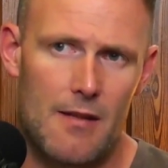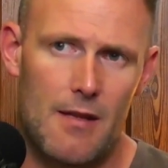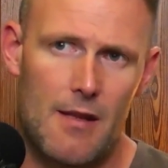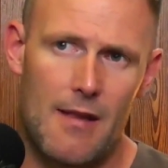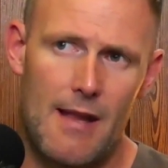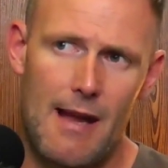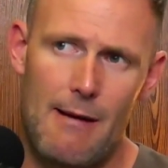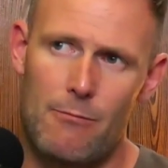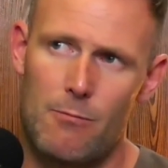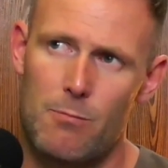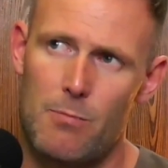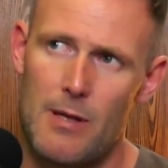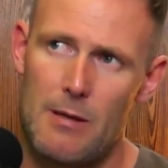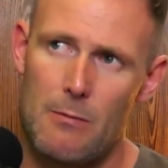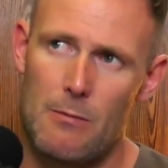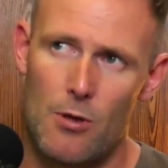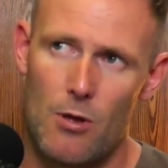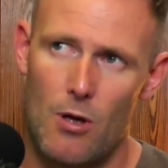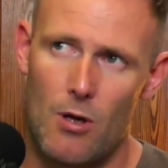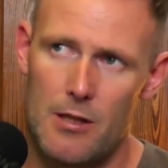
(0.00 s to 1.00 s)
Then that would be
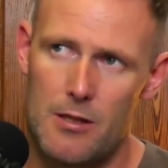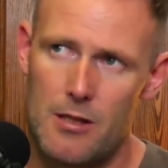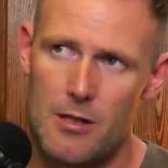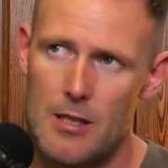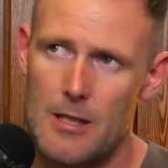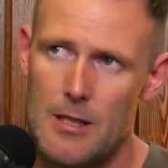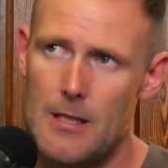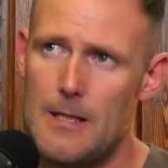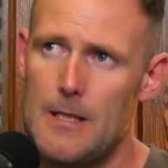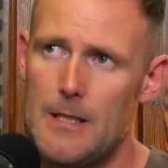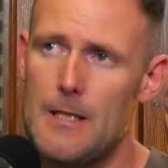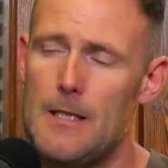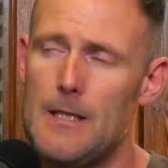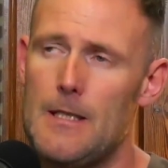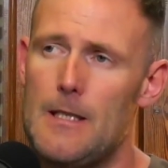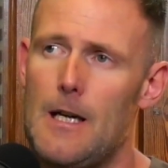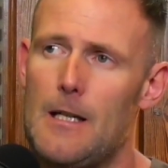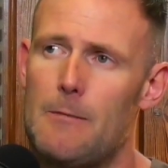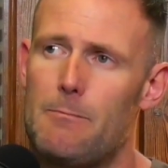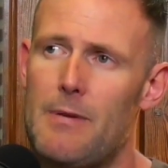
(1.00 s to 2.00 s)
when
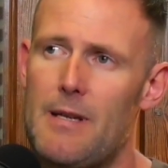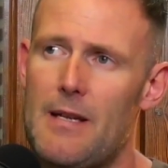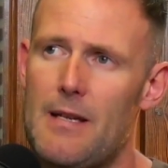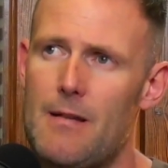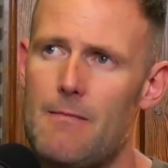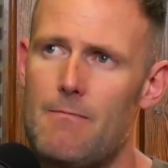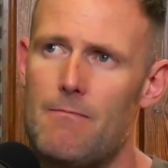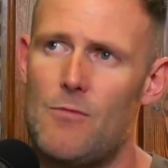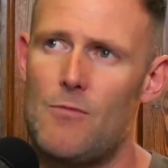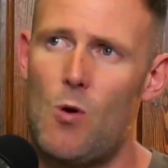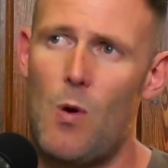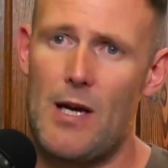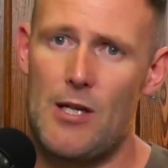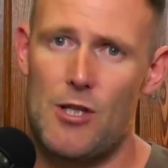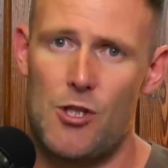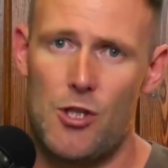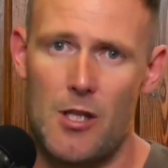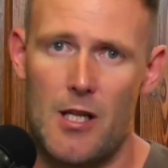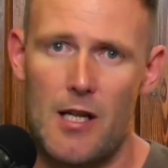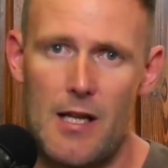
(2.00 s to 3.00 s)
I'd be
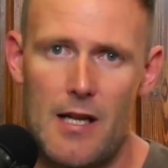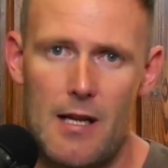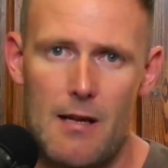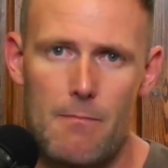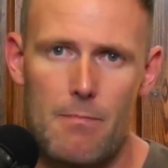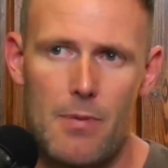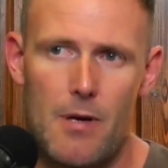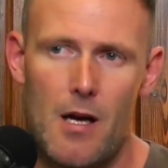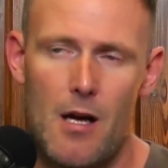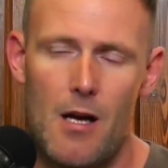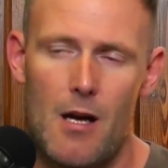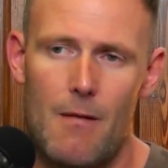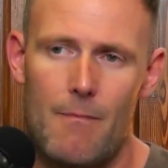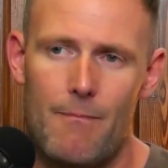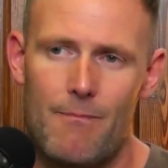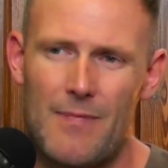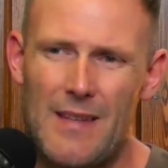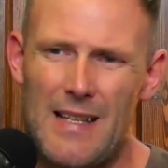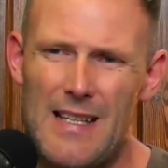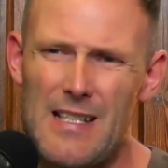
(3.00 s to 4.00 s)
questioning it. But
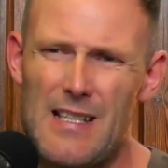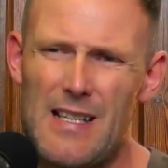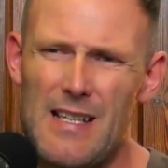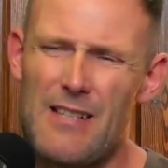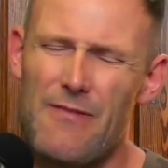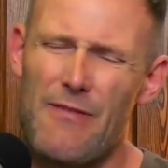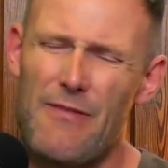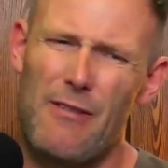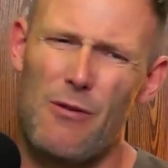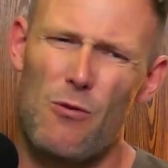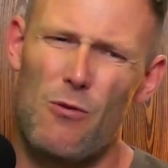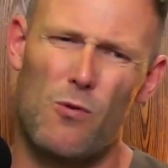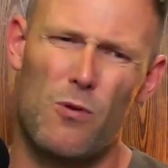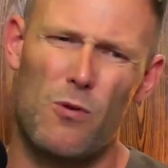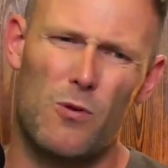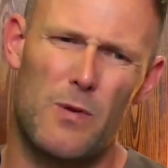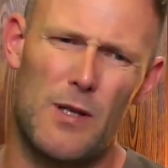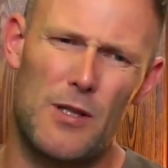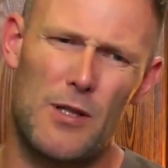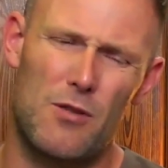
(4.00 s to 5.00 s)
it's a very
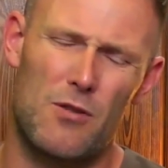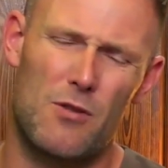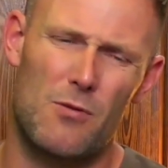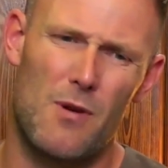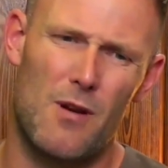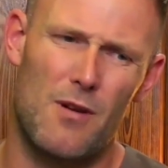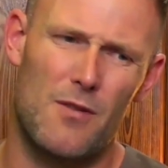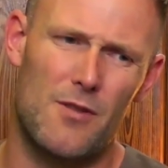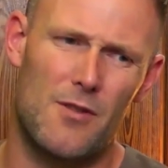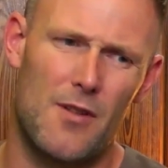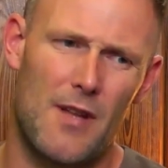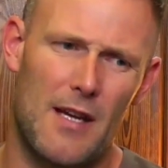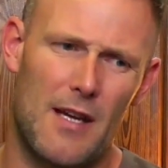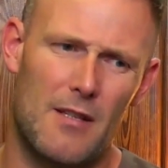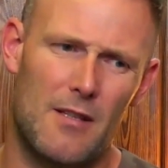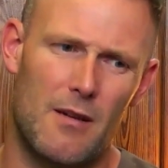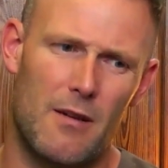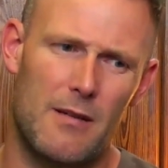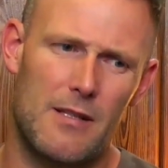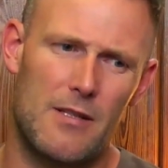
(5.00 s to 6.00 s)
awkward question to answer that.
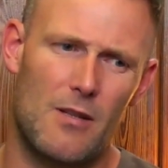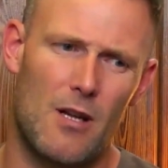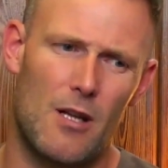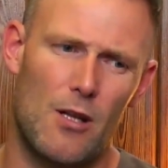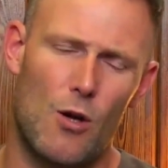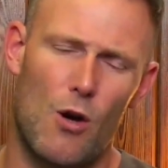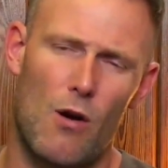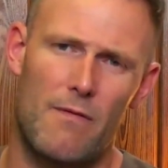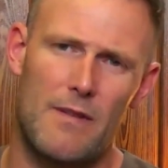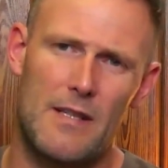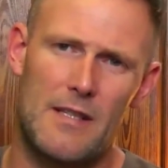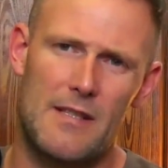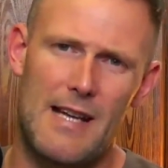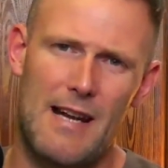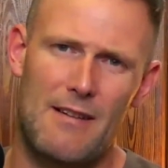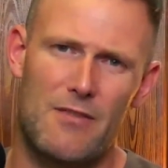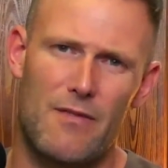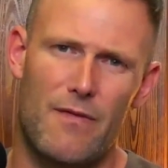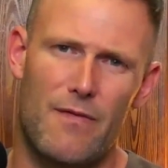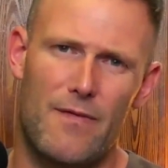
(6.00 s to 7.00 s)
It's a lot of it's
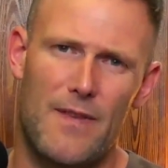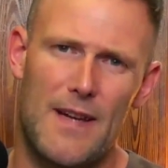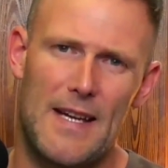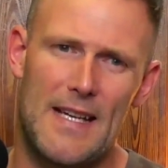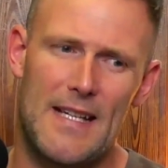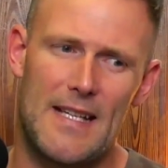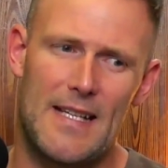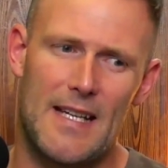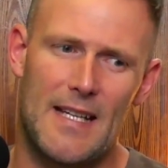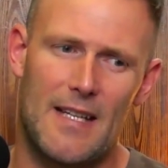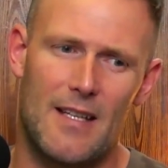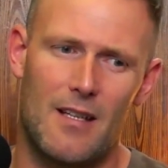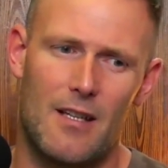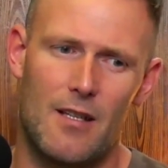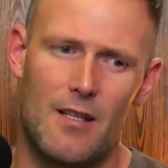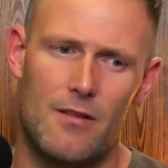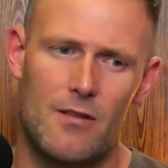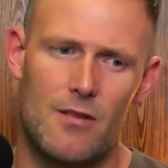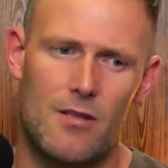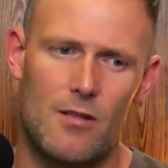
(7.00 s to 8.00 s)
down to feeling
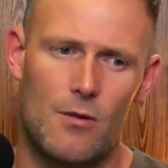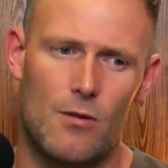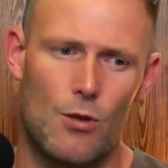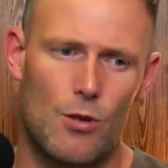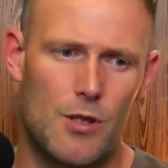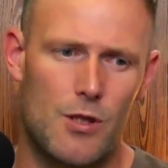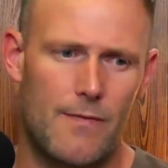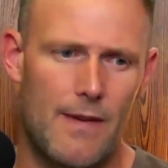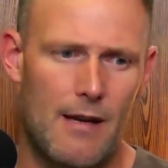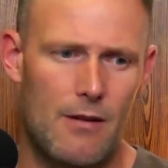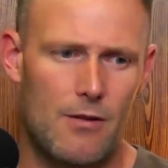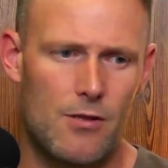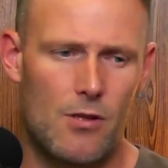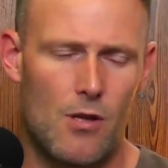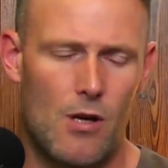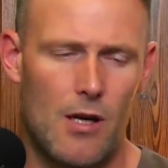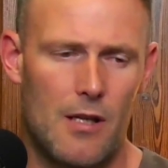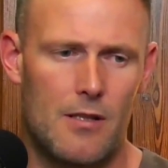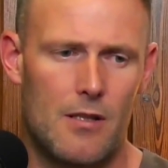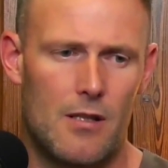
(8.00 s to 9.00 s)
and lots of
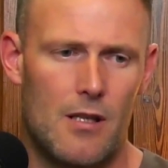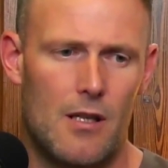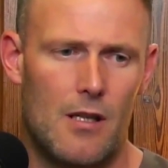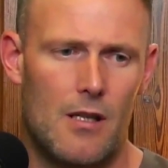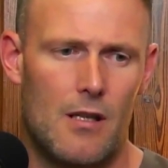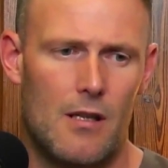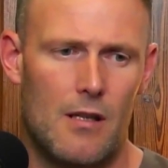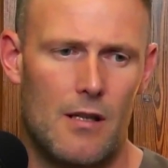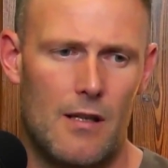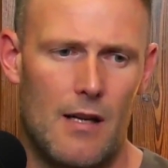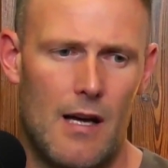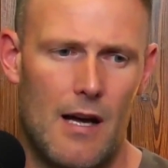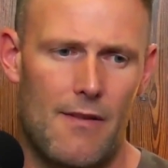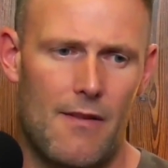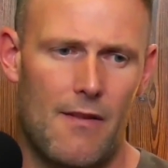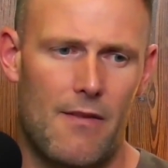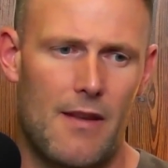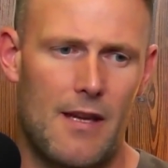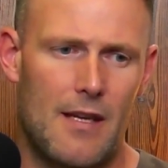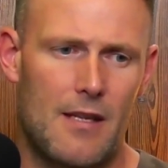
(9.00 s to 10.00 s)
outside other
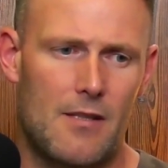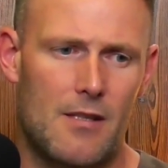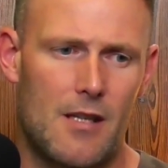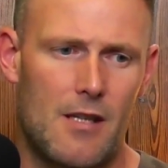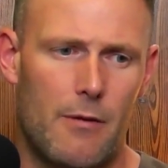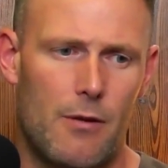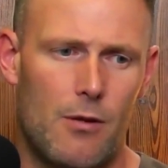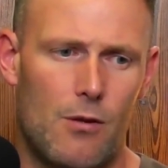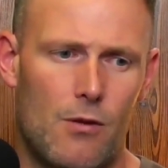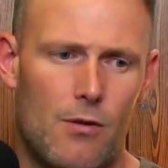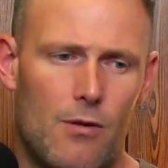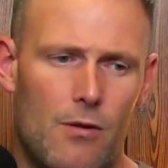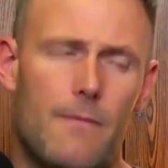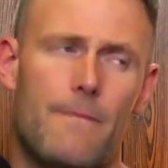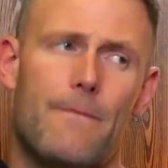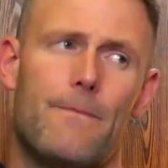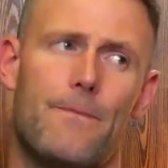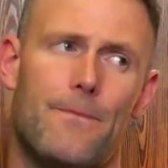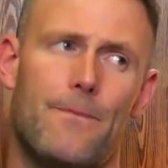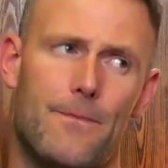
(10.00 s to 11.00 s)
things going on.
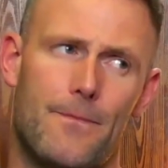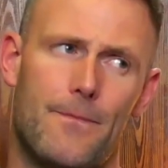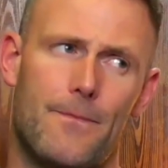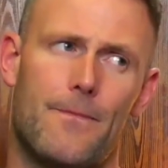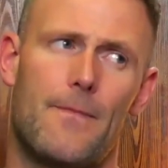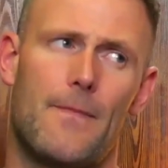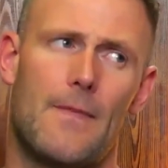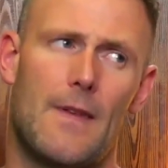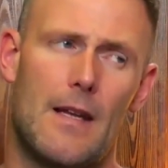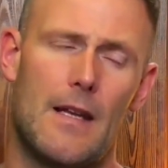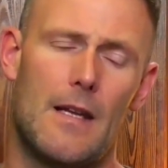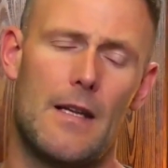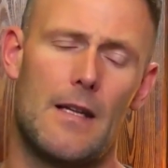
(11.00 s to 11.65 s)
Yeah.